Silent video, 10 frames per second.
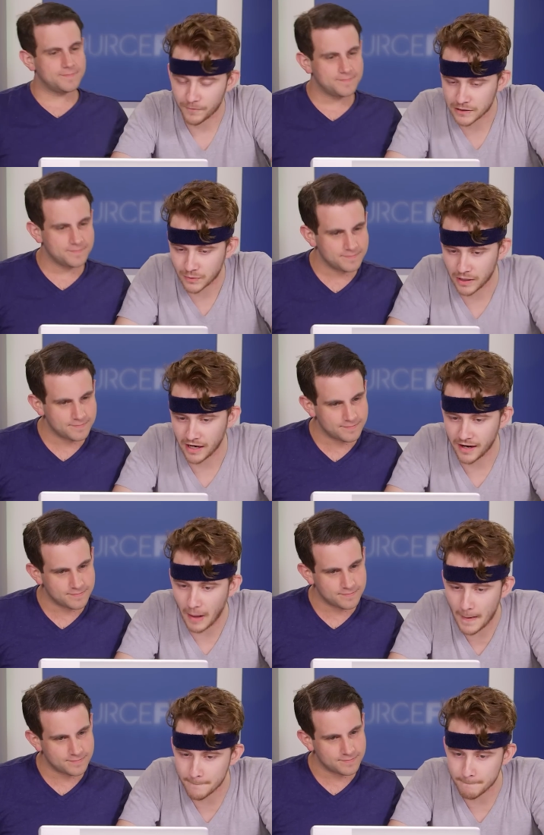Speaker 1: First one we
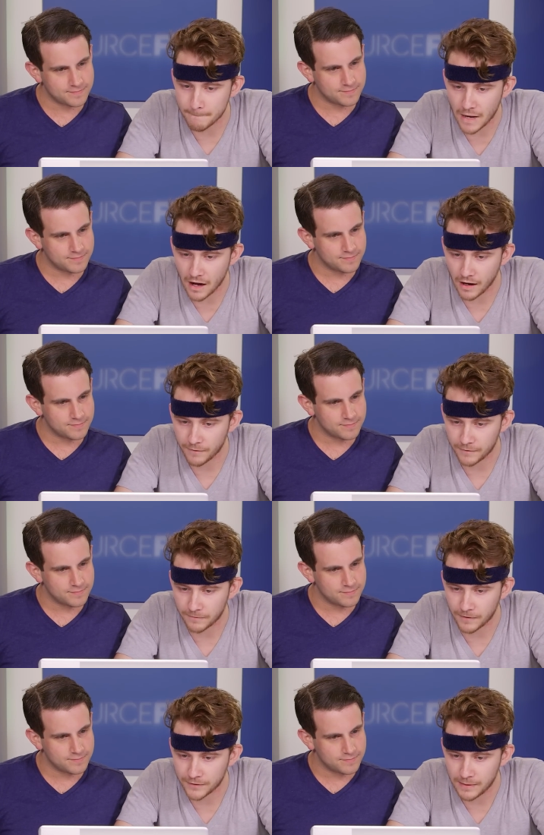got, fifty
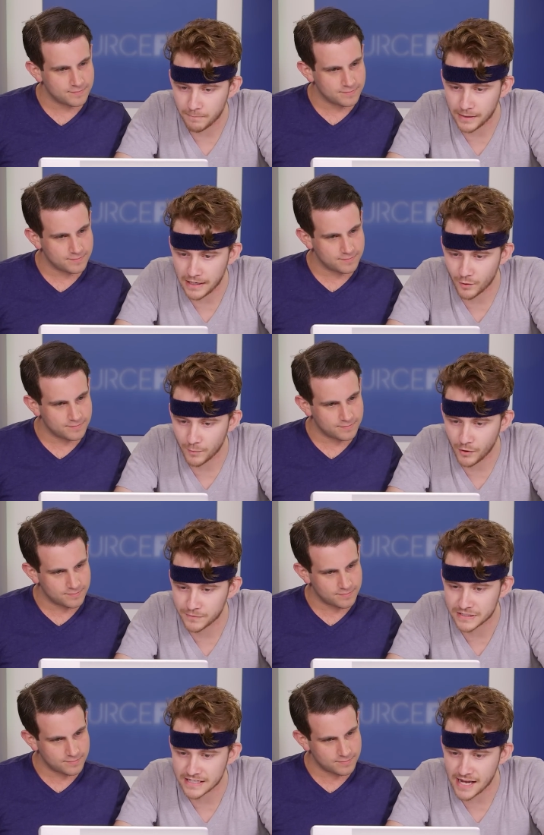fifty, uh, B
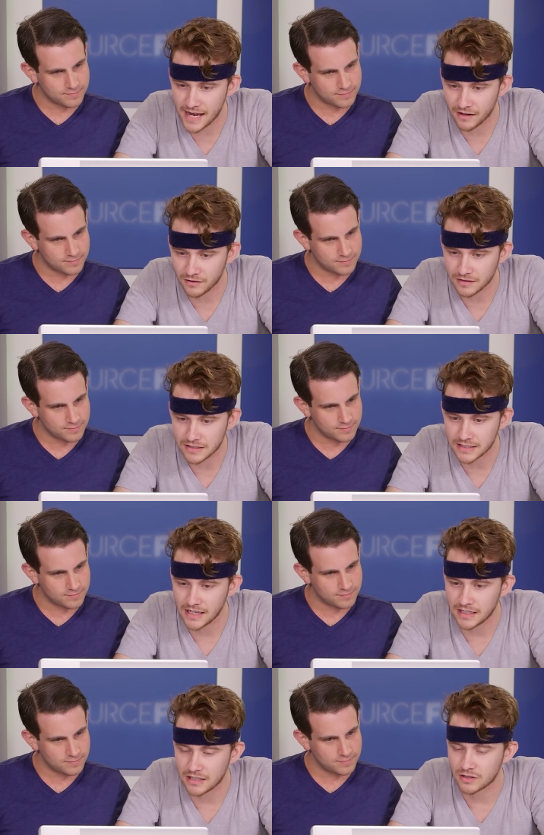removes nail to
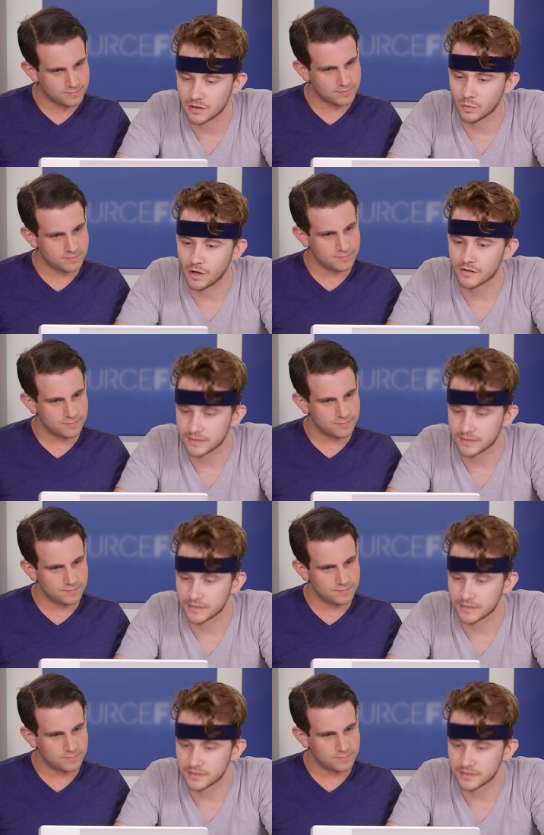get into the wall